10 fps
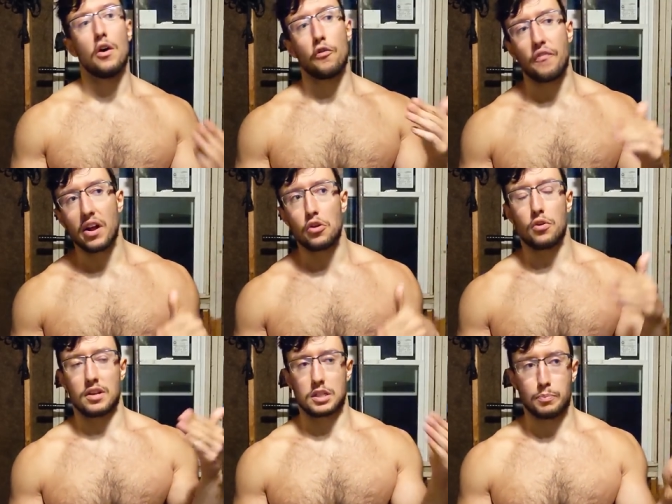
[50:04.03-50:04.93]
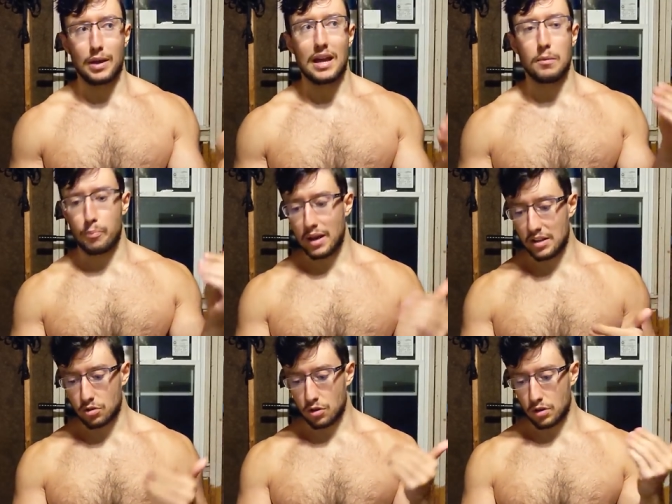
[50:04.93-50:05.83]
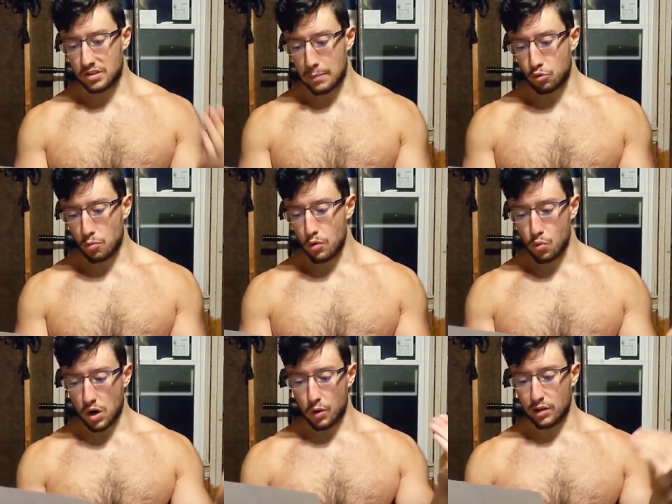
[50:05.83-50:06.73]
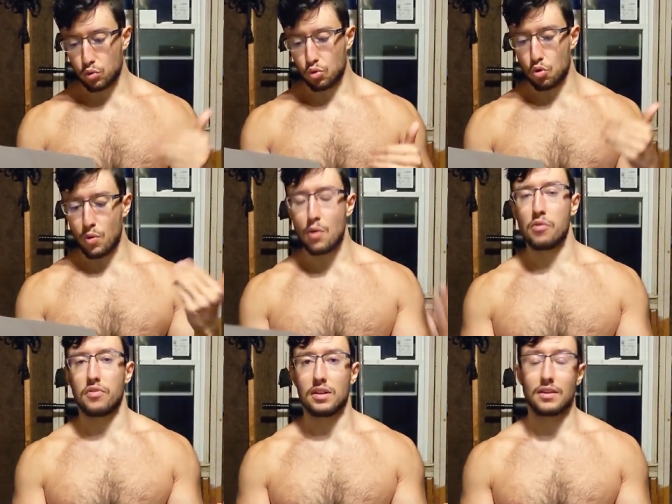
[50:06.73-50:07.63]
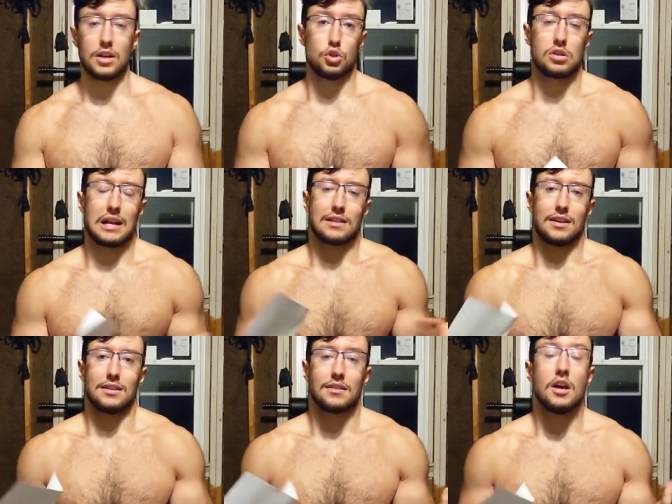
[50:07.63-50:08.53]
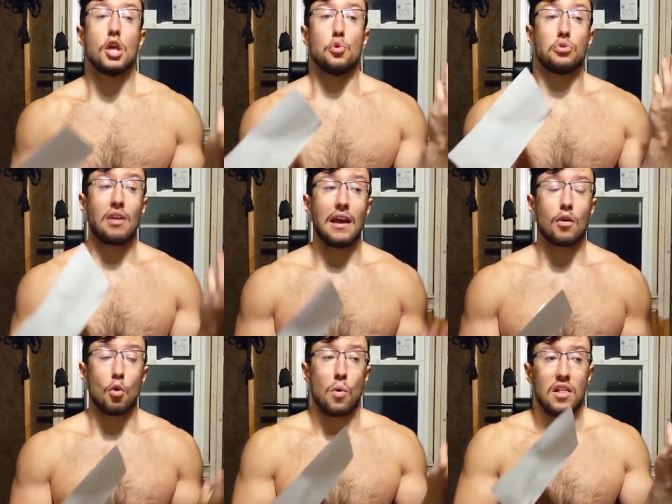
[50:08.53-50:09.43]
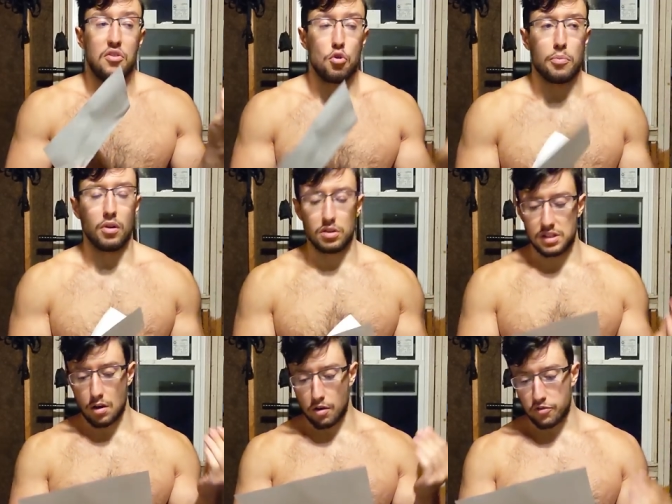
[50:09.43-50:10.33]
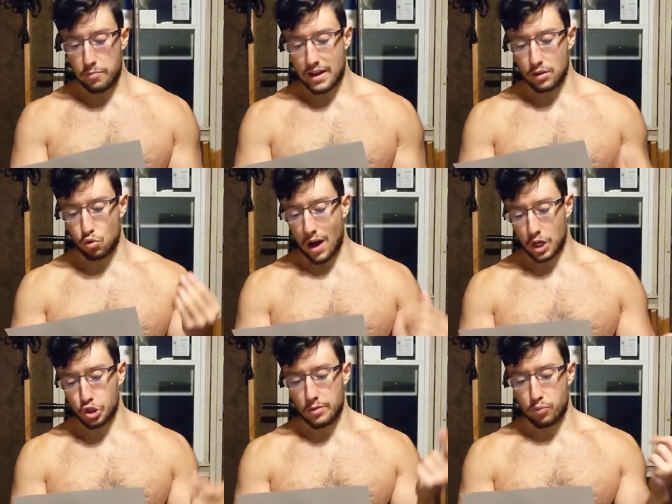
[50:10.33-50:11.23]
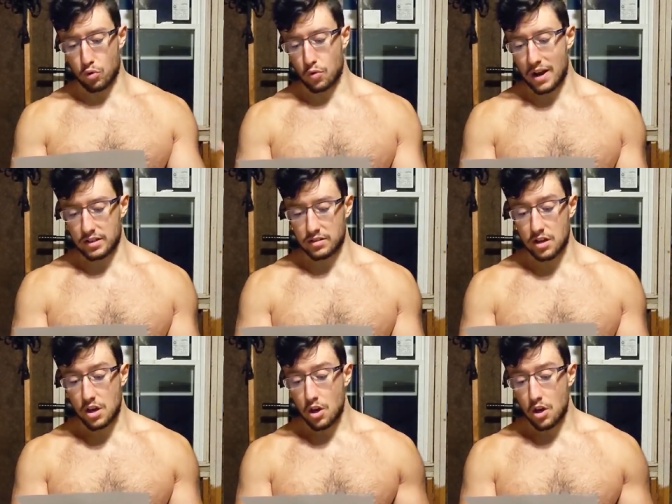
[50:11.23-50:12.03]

Failure is pain, pain is unacceptable, we are going to do away with it, and just like that, you take away the ability of man to actually progress.